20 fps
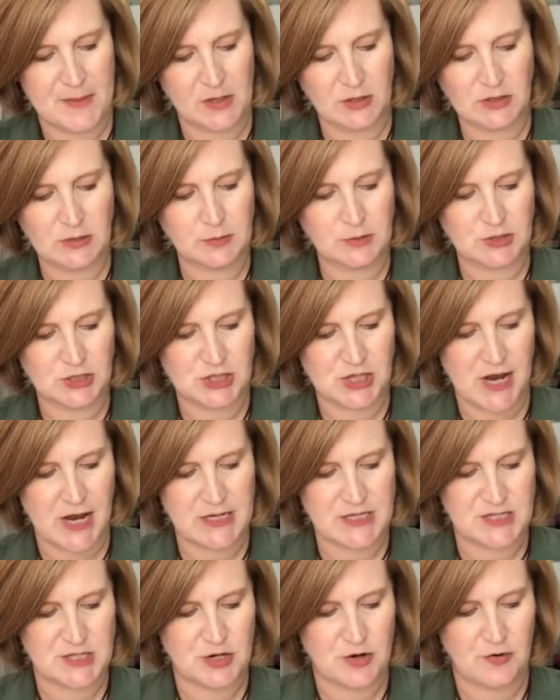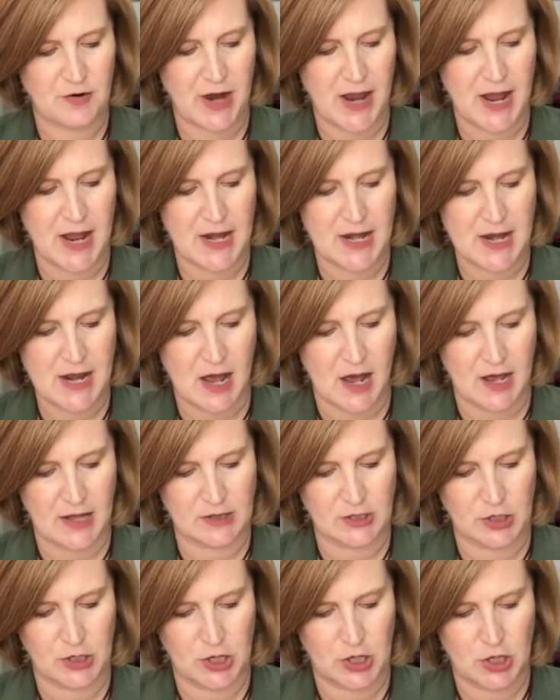buildable shades to create any eye
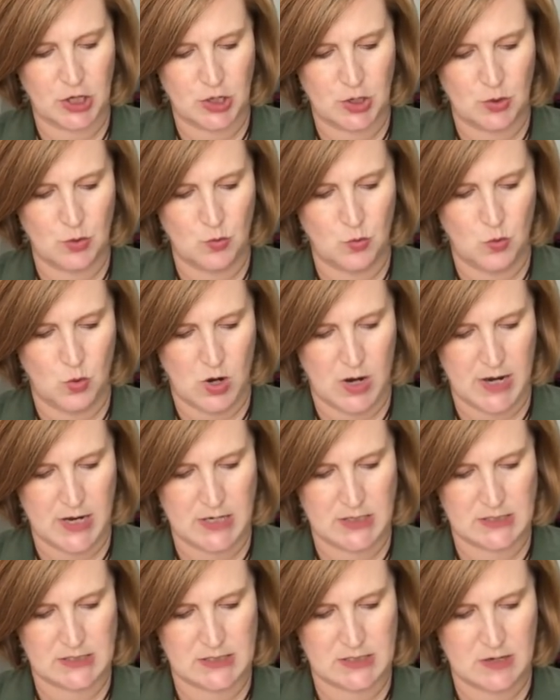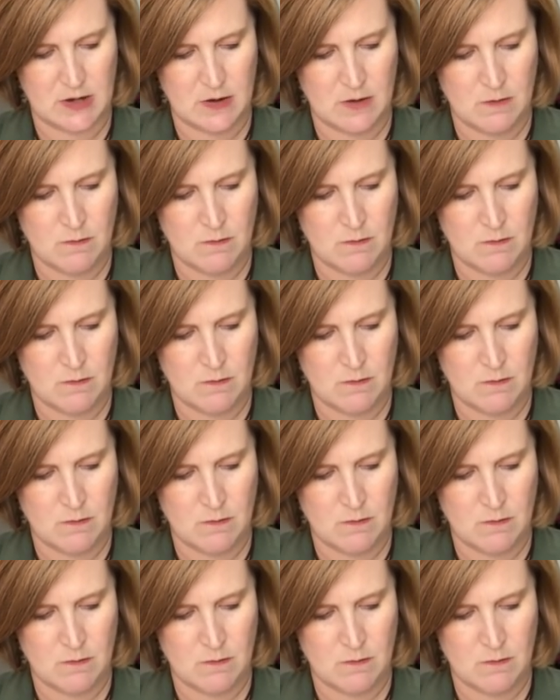look you want.